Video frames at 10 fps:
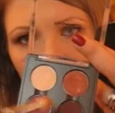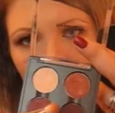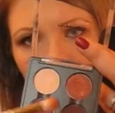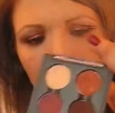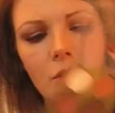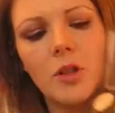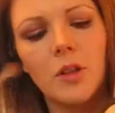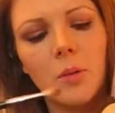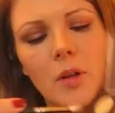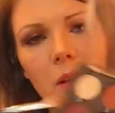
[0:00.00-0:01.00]
dark
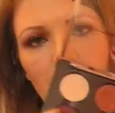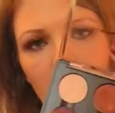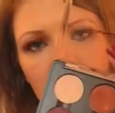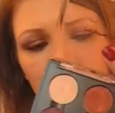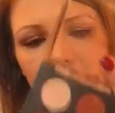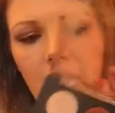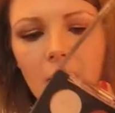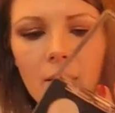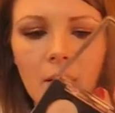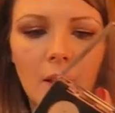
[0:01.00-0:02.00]
chocolate one at the bottom here,
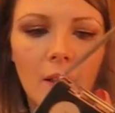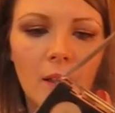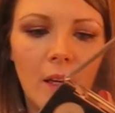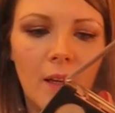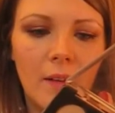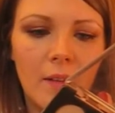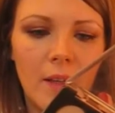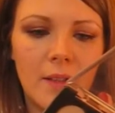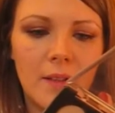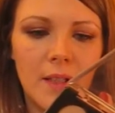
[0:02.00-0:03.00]
and
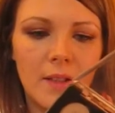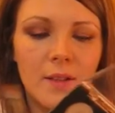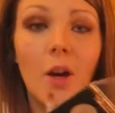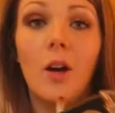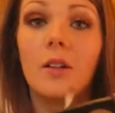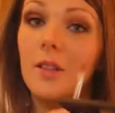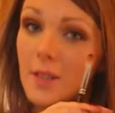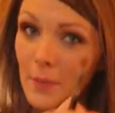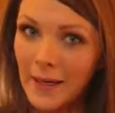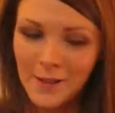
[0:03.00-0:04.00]
this is called
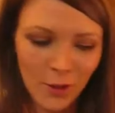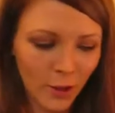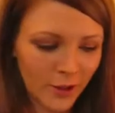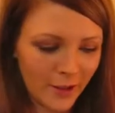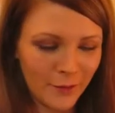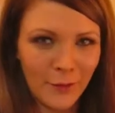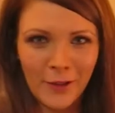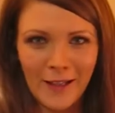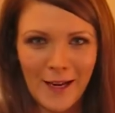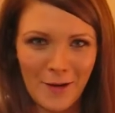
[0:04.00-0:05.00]
Spiced Chocolate,
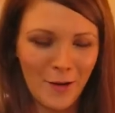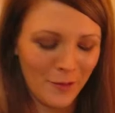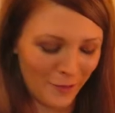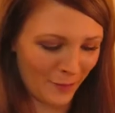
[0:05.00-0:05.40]
funnily enough.